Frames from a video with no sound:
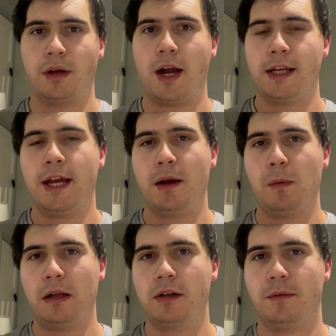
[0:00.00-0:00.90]
Hi there,
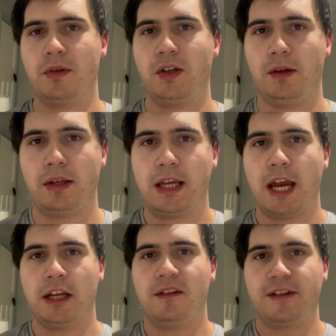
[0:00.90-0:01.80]
welcome to the
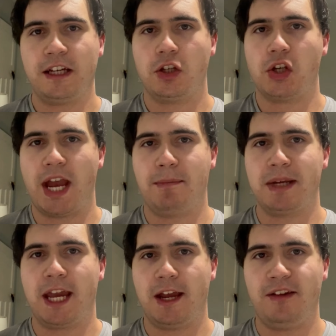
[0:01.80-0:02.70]
Kenny Veach M
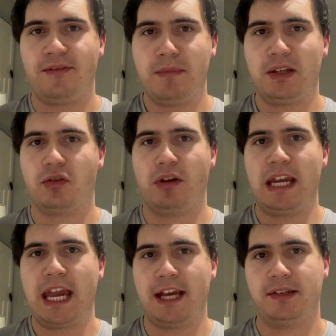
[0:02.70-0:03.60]
Cave mystery
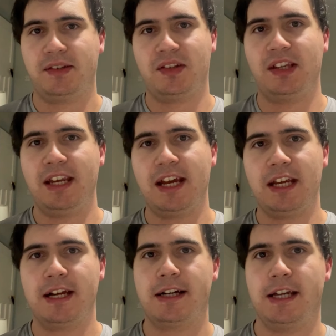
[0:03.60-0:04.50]
case.
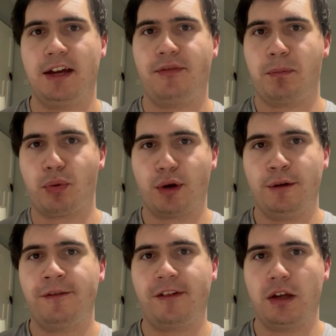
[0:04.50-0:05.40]
Today I have
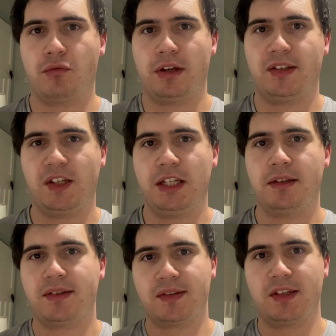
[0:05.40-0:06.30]
proof and
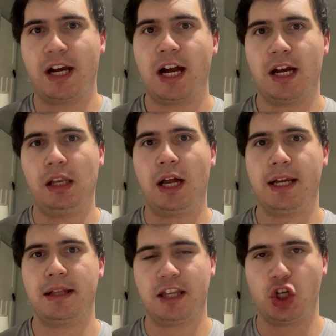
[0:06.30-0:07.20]
receipts to
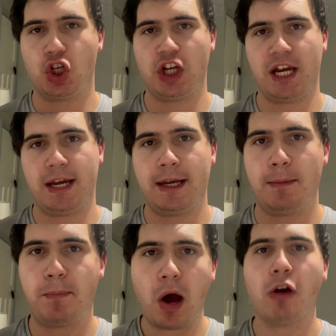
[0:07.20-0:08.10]
highlight the sheer
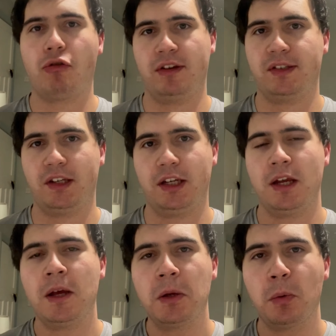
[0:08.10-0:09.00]

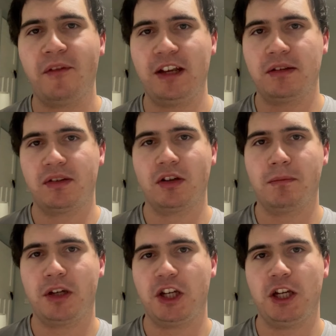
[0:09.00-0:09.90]
hypocrisy within
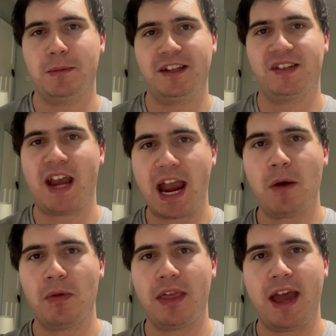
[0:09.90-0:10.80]
some humans
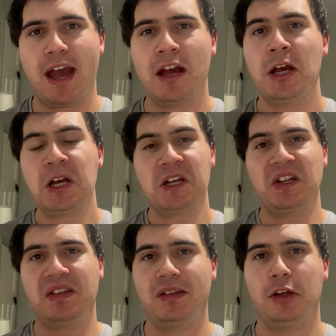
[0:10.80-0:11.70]
out there,
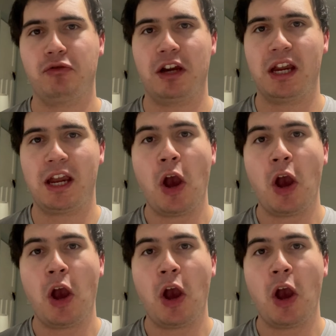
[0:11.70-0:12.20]
considering